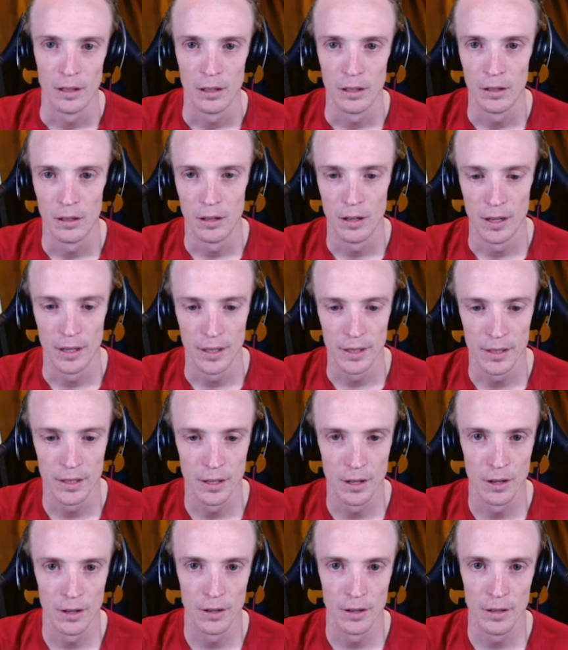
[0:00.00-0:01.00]
Alright,
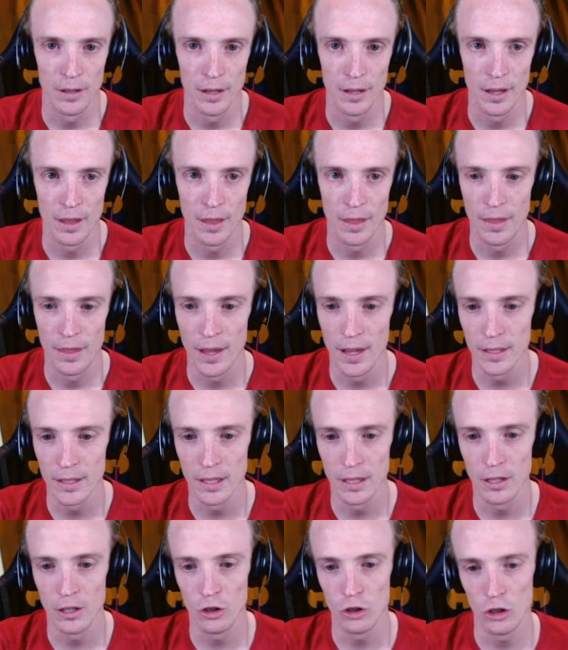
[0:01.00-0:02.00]
so
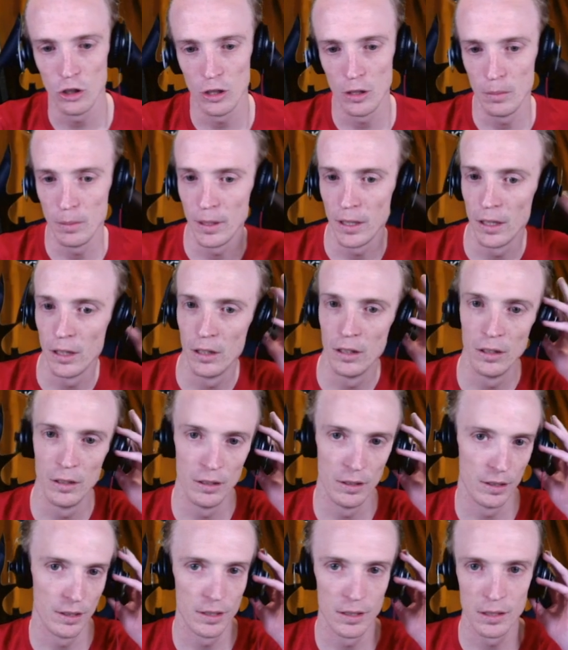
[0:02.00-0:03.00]
that's an issue
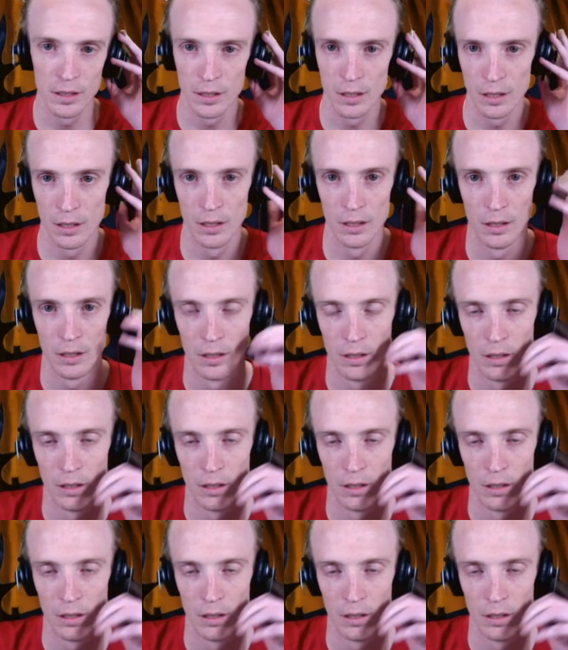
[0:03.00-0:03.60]
because